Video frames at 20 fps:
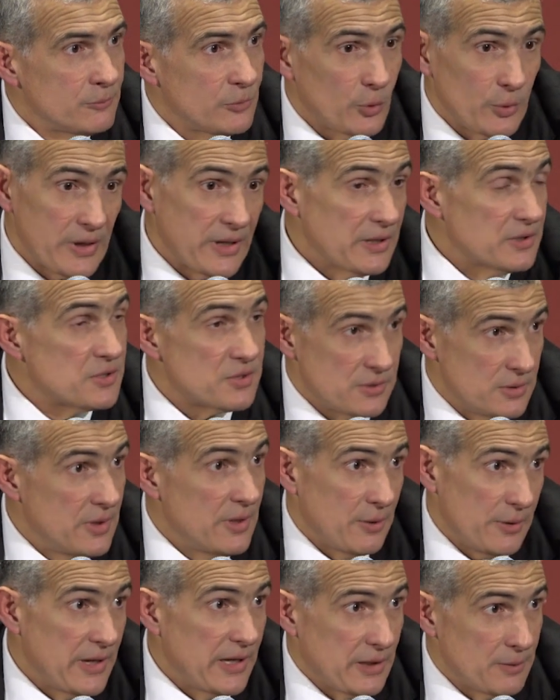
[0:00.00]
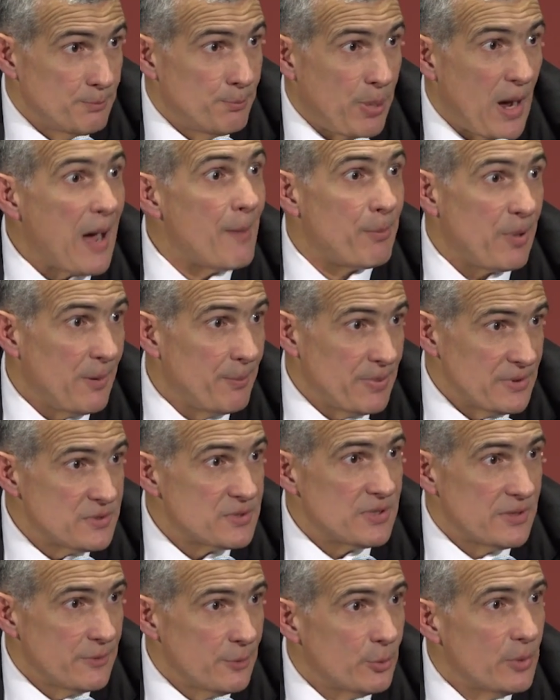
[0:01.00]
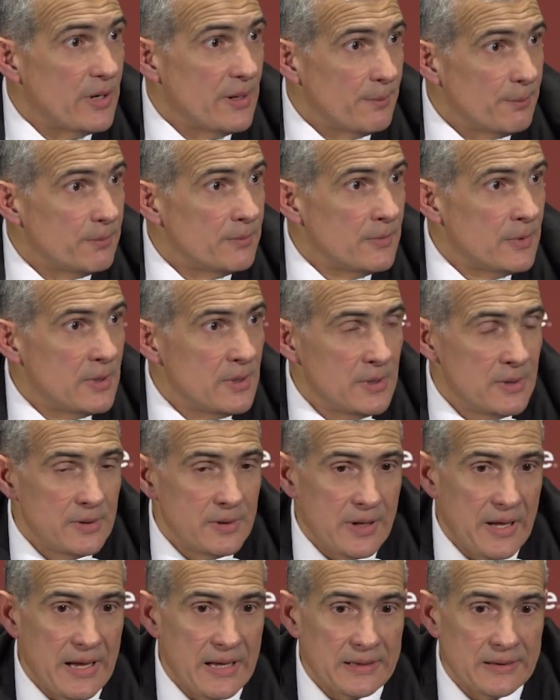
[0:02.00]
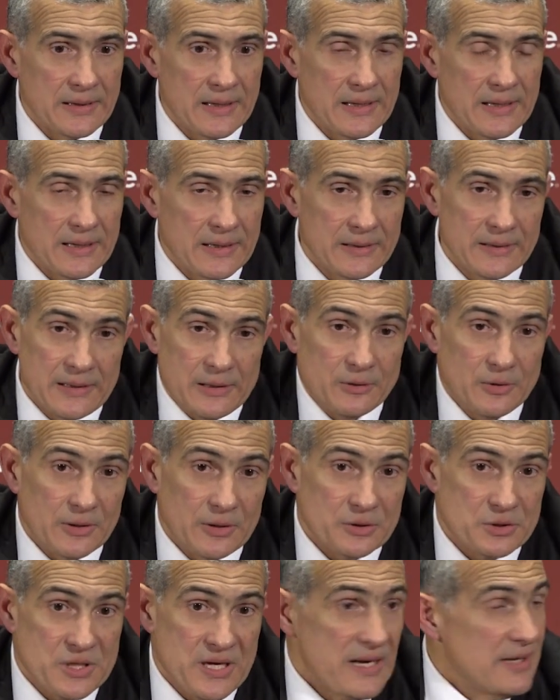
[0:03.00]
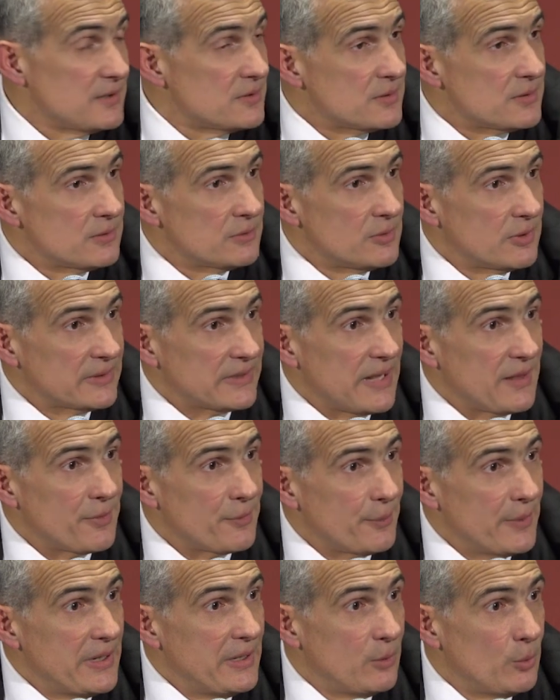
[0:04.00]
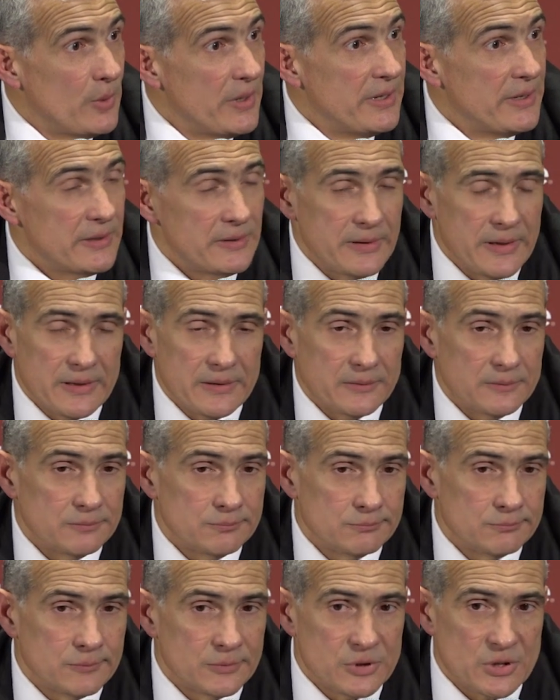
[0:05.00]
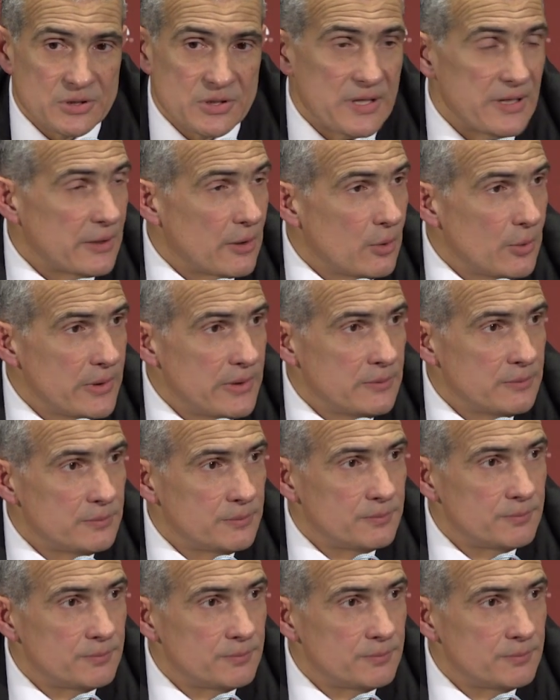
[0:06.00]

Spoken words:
So he could you know, he can pop up and see the rim. And he took a chance, took that 3 to win it, and just didn't go in.